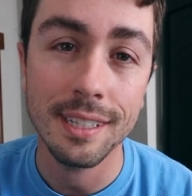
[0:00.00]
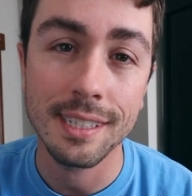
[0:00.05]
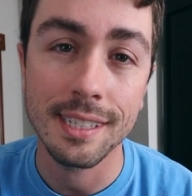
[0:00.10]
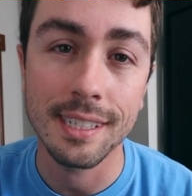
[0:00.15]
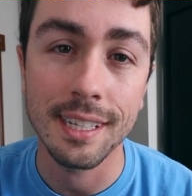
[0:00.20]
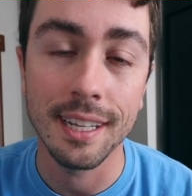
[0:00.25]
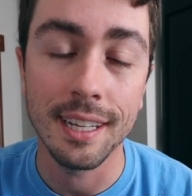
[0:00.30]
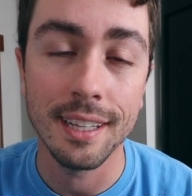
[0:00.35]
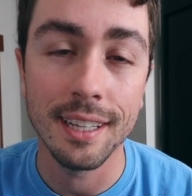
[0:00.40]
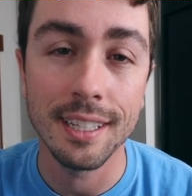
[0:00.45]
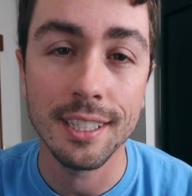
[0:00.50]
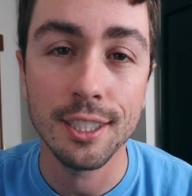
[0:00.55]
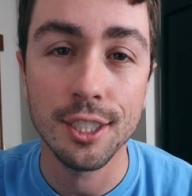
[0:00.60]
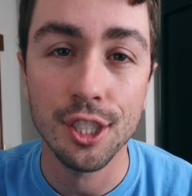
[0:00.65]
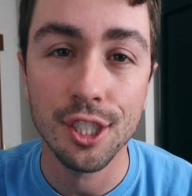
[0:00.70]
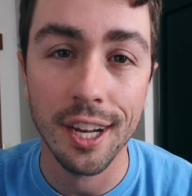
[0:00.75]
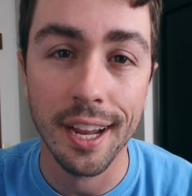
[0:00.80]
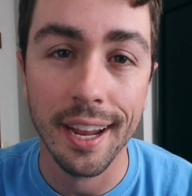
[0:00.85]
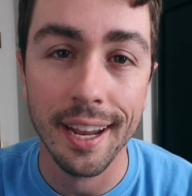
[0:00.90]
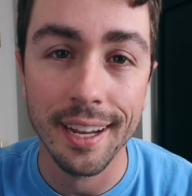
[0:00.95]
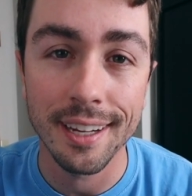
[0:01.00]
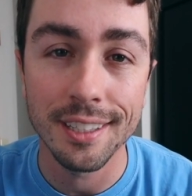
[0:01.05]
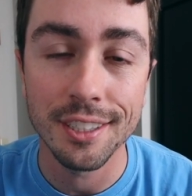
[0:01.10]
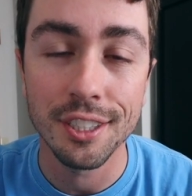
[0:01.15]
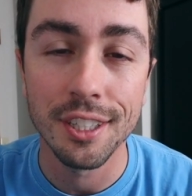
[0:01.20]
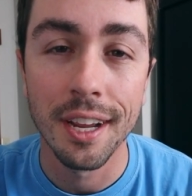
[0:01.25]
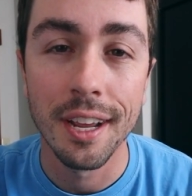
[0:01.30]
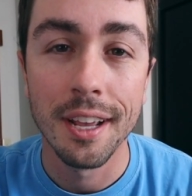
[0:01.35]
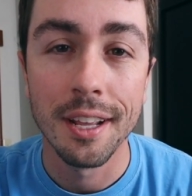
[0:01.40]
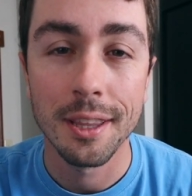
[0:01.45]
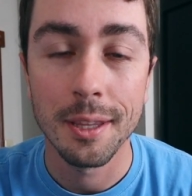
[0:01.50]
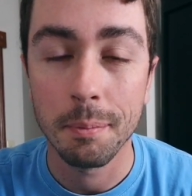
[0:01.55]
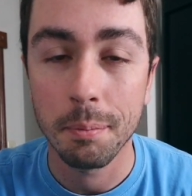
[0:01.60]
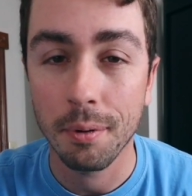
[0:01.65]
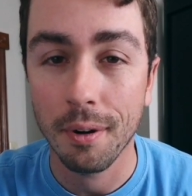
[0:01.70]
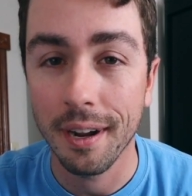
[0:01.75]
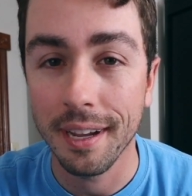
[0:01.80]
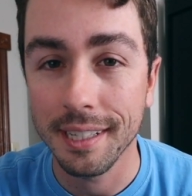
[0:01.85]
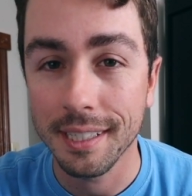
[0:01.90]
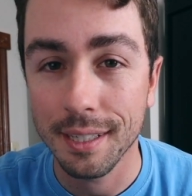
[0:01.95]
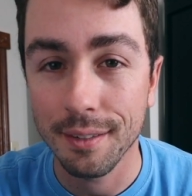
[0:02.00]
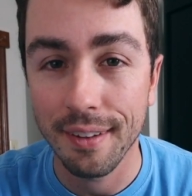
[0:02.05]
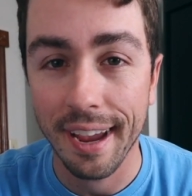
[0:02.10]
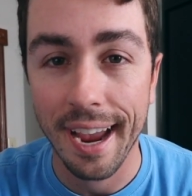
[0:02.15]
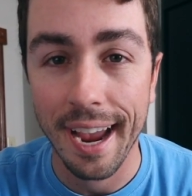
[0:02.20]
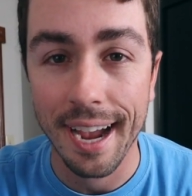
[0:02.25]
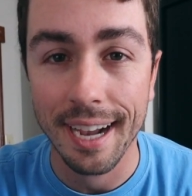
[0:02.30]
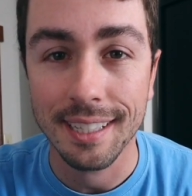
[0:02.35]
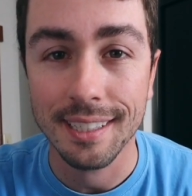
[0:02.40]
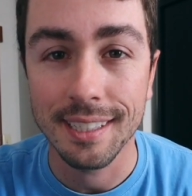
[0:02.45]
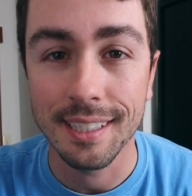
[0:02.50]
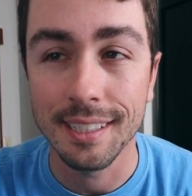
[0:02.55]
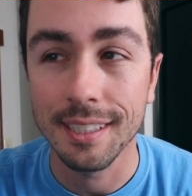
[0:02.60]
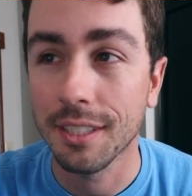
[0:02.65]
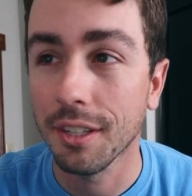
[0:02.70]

see this change the price of Axies.